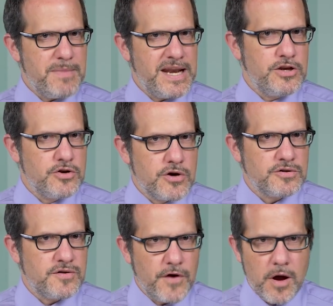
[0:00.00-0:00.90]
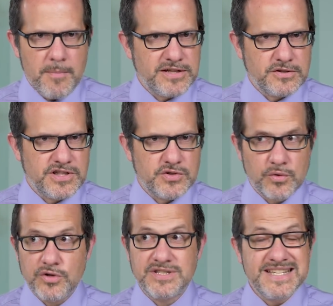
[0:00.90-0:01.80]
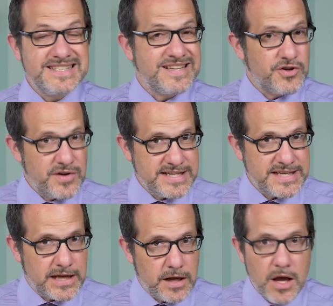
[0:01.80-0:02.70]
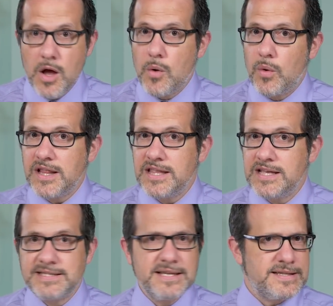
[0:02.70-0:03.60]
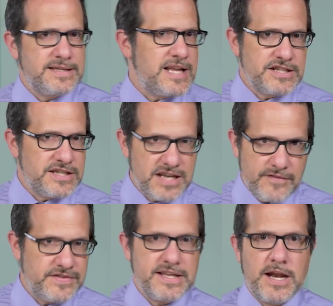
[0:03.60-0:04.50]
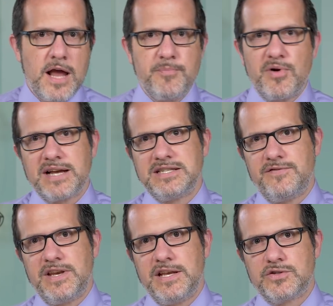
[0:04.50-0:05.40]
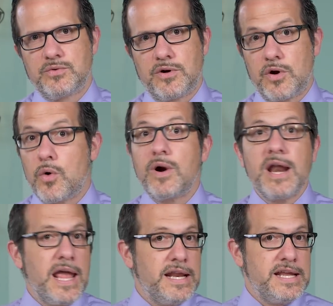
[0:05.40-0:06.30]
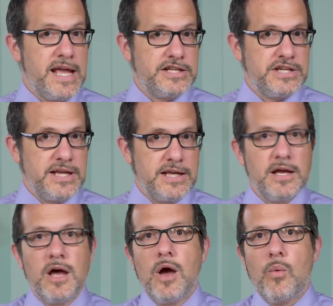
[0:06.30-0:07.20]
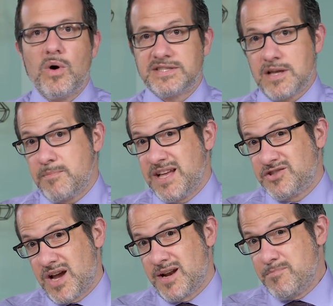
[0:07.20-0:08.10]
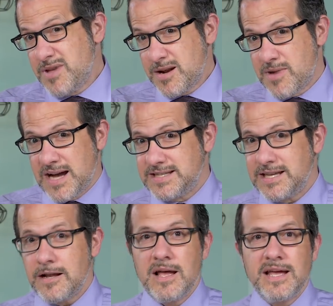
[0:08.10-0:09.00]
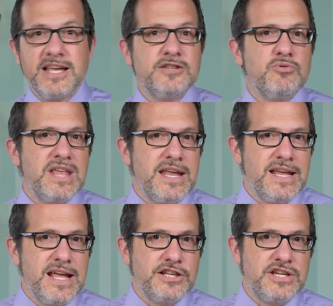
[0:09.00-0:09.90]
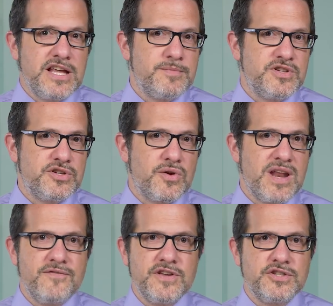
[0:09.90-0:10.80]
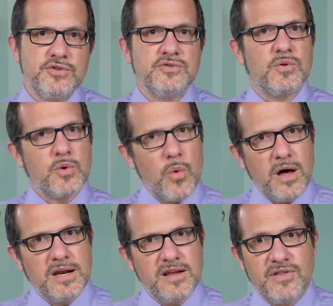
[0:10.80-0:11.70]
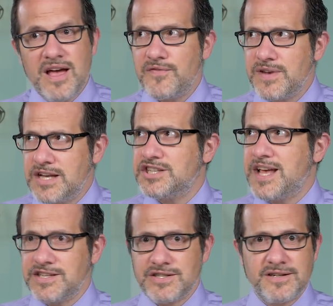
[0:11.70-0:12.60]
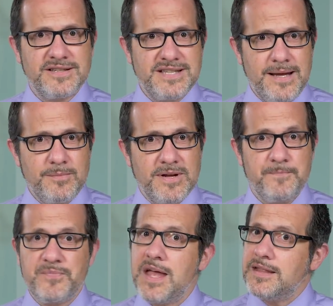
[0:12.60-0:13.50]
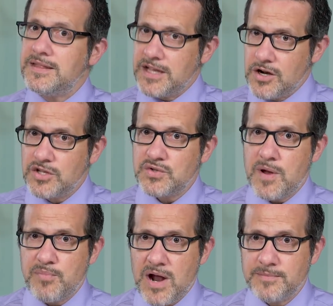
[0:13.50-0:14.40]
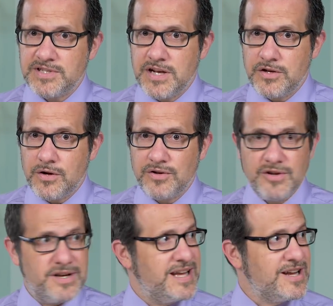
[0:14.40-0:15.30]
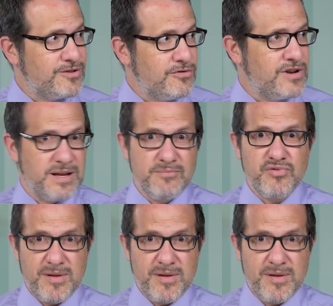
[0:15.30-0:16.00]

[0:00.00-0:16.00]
of many neurodevelopmental disorders is increasing. One of these is attention deficit hyperactivity disorder, or ADHD. While some may try to minimize it, kids with ADHD have been shown to have issues with quality of life and educational attainment. They can also have problems in adulthood, including